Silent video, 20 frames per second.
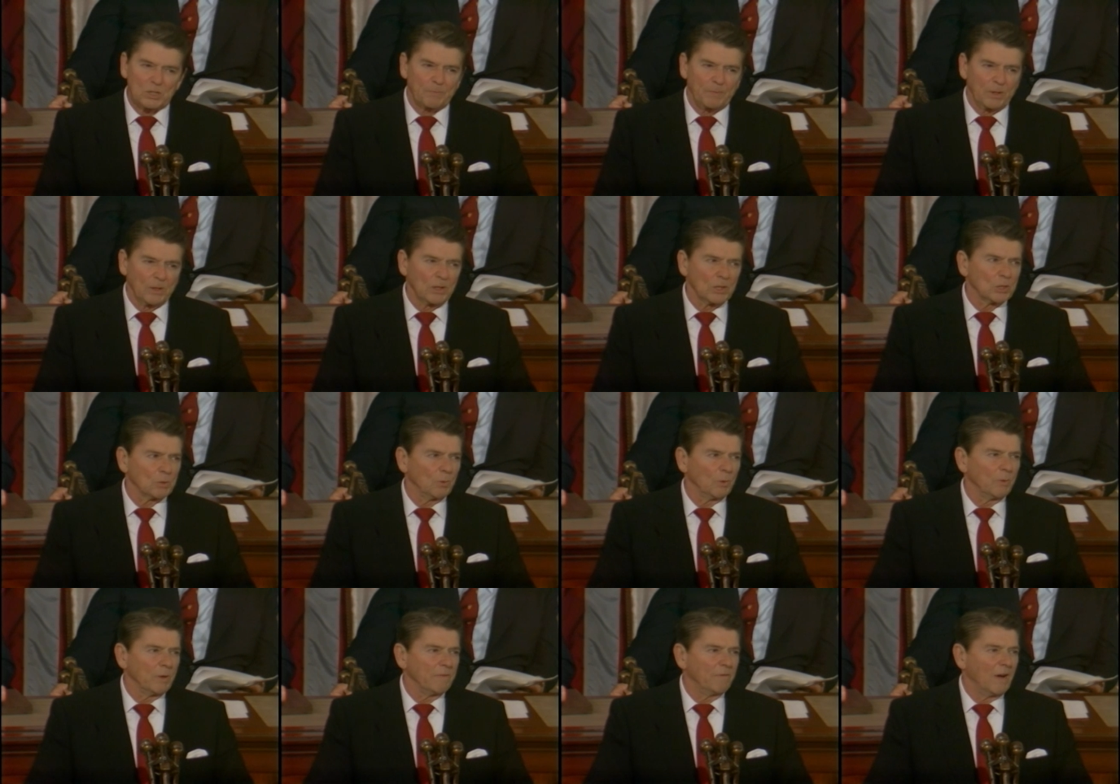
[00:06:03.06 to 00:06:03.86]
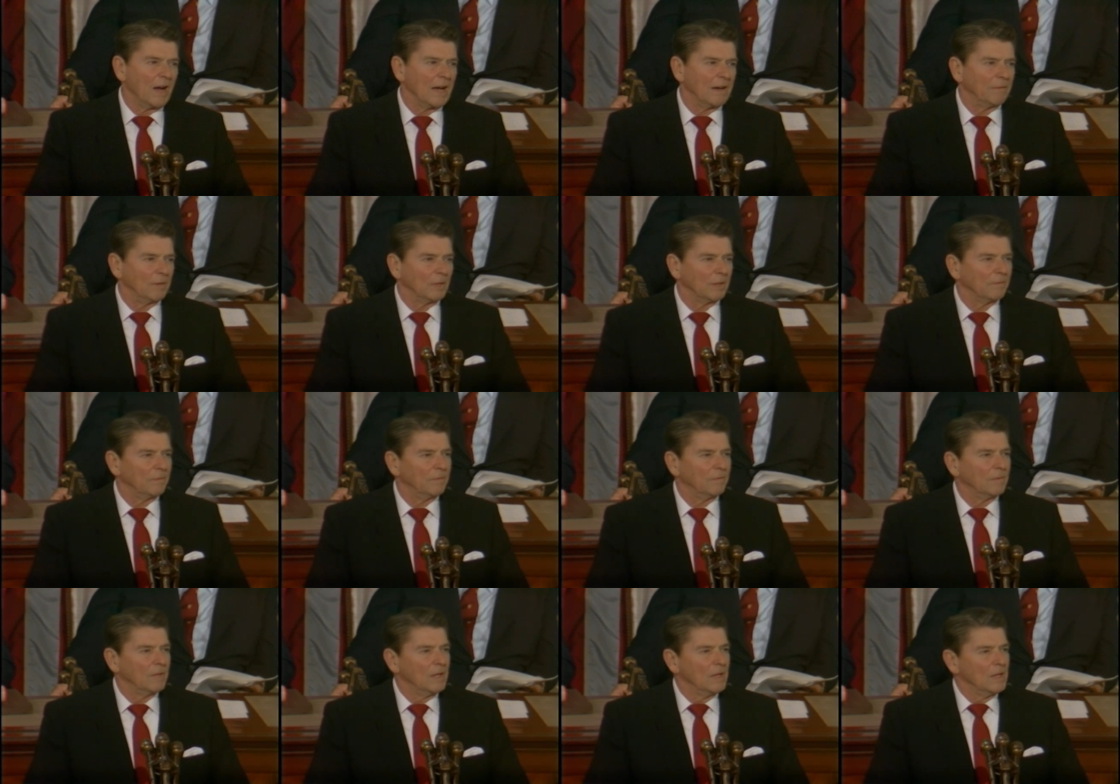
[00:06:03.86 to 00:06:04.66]
spiritual revival, if,
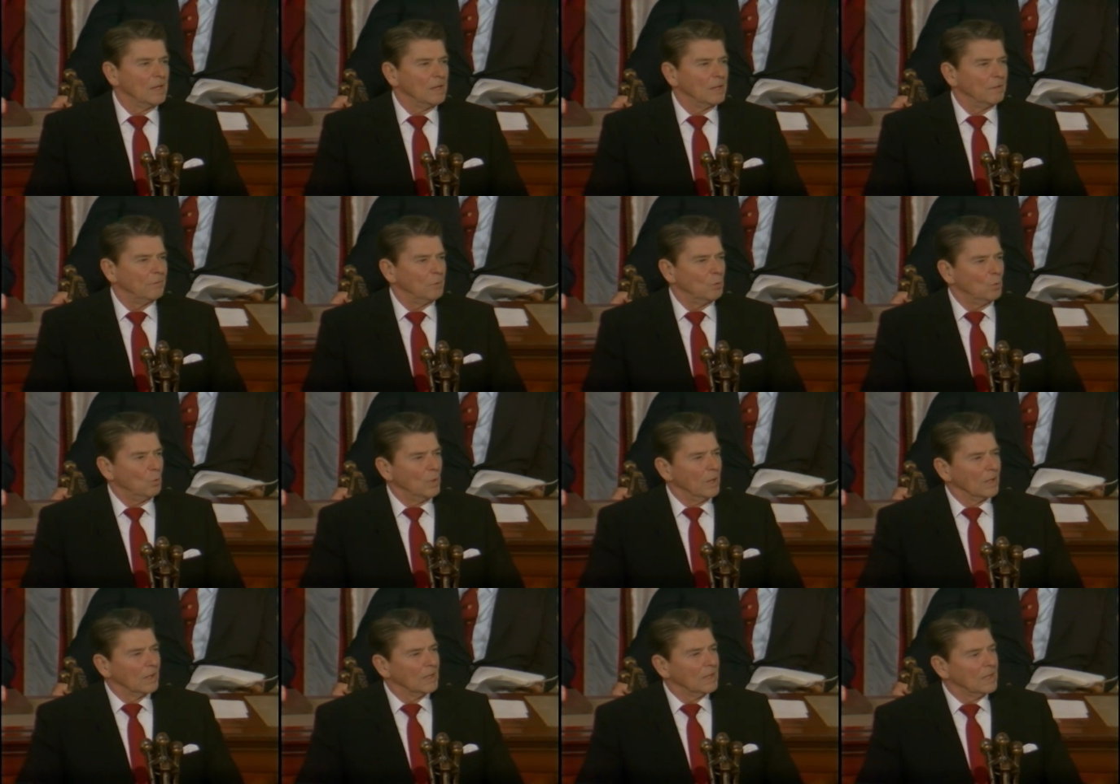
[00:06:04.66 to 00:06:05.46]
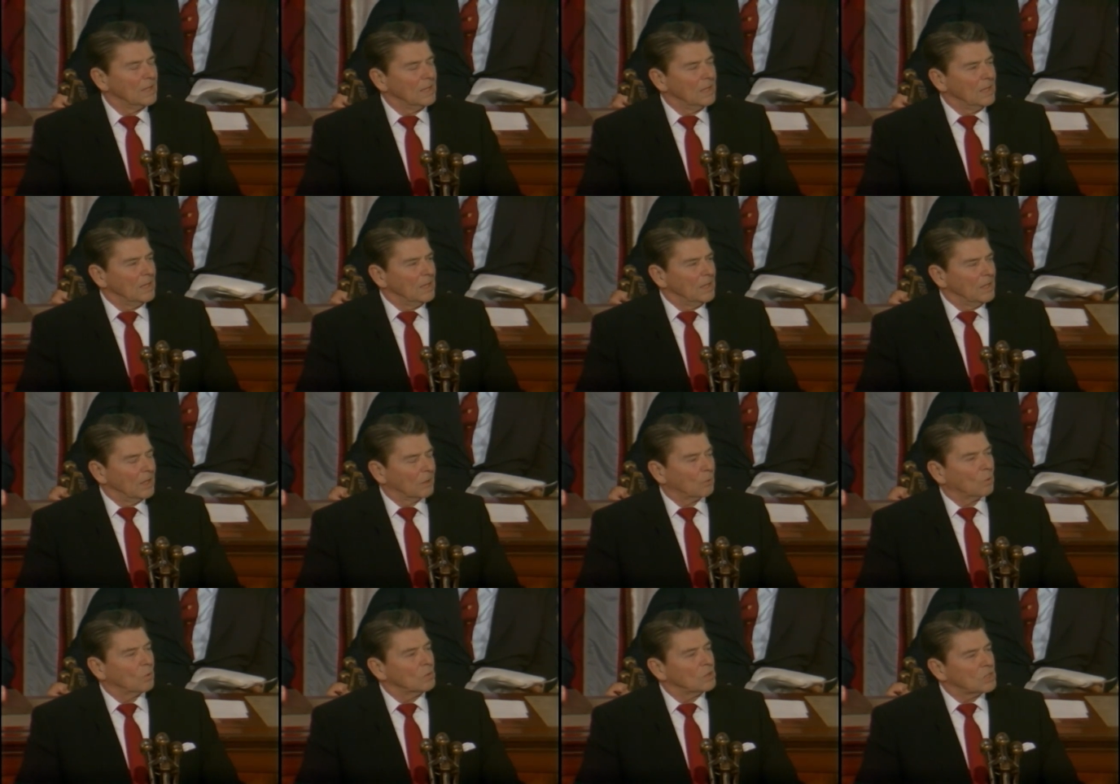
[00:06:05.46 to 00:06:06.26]
if you will,
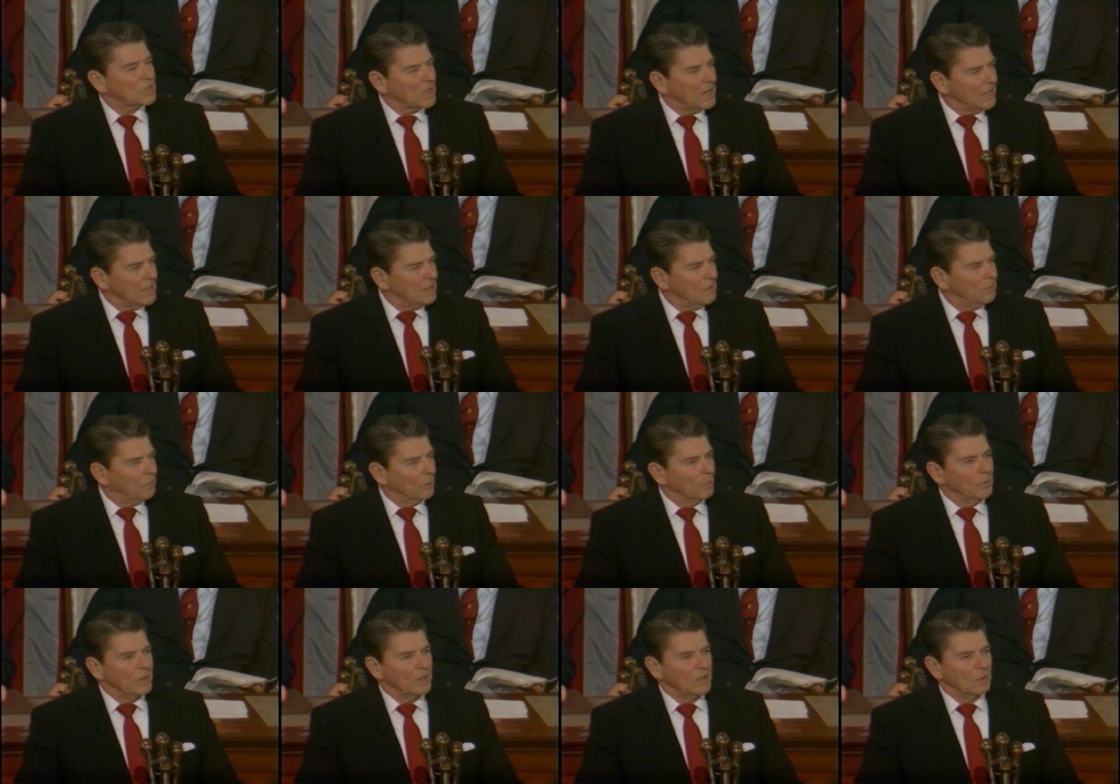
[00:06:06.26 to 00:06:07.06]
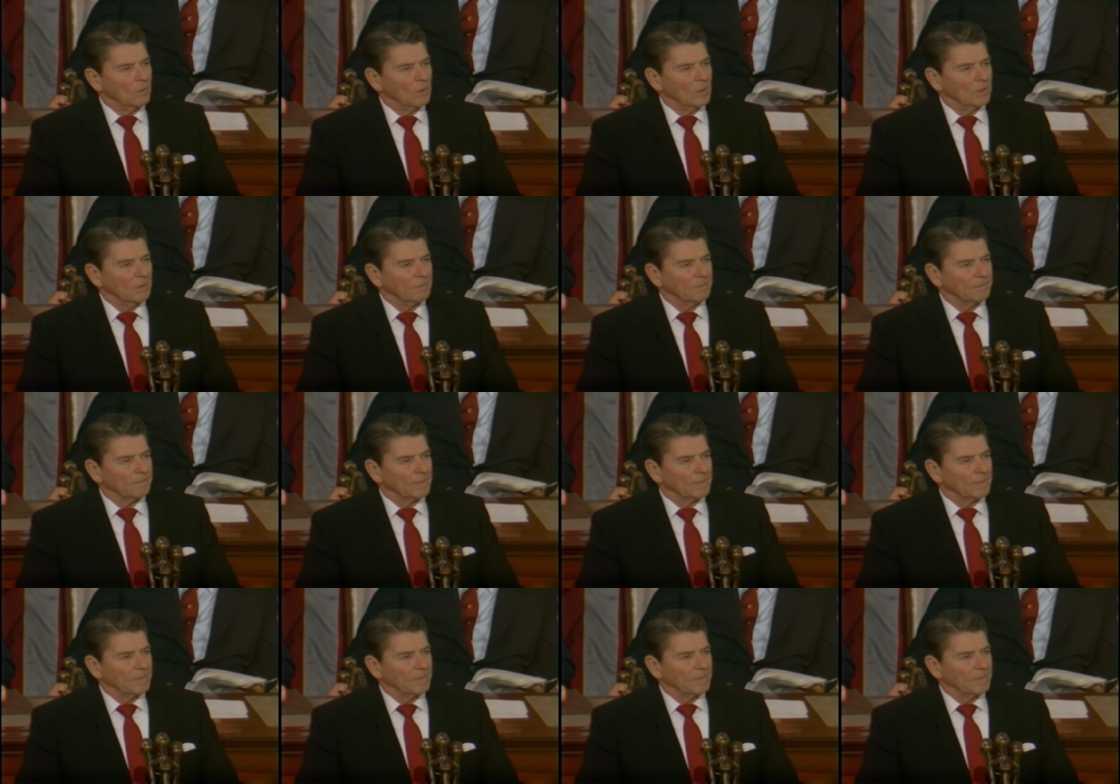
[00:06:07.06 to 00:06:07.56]
a crusade for renewal.